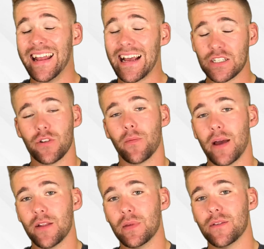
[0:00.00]
actually
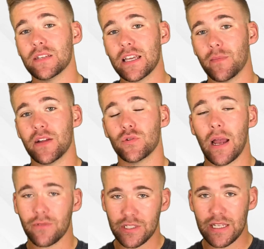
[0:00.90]
reminded me of taking my
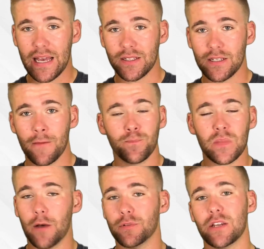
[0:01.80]
driver's test
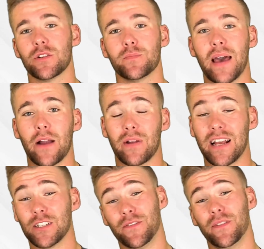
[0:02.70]
a couple of years back when I
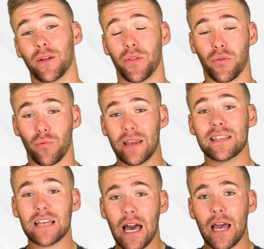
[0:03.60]
actually failed 3
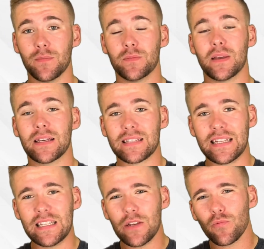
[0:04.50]
times because I
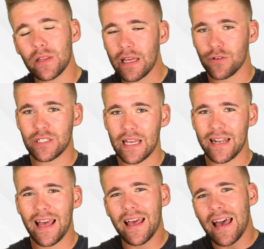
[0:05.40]
didn't really
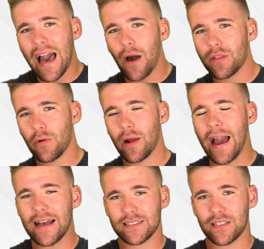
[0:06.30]
understand how they were
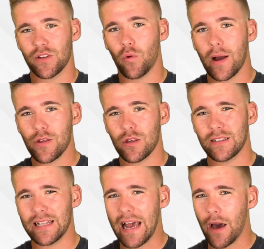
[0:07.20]
asking the questions
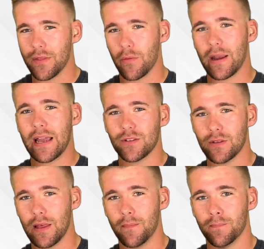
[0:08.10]
and how they were
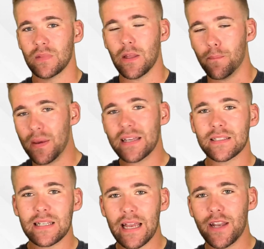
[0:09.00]
answering them. The
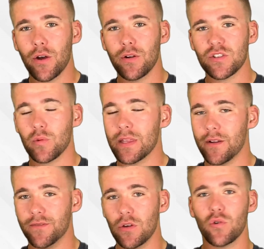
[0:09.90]
biggest thing I noticed within a
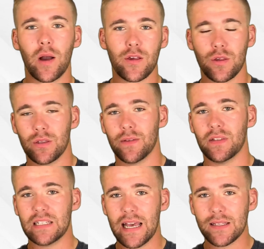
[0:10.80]
few questions of the
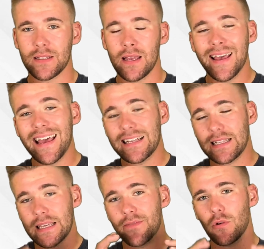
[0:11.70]
test is they
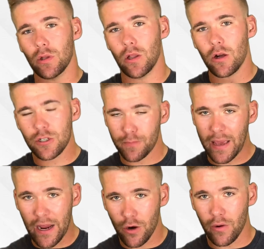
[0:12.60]
give you a large
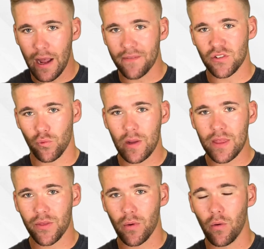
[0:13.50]
paragraph to
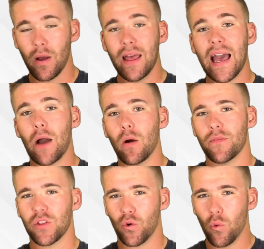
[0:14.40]
read through. However,
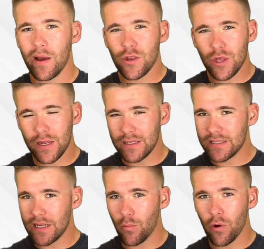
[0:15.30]
the question is
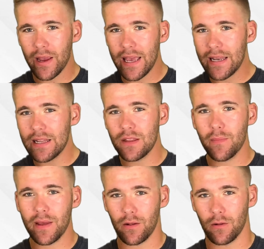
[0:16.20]
somewhere hidden in the
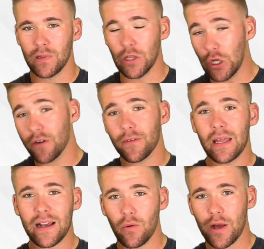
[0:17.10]
middle. Look for
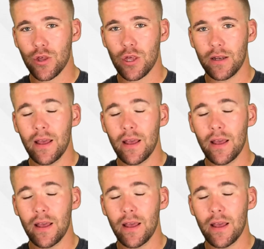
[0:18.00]
that question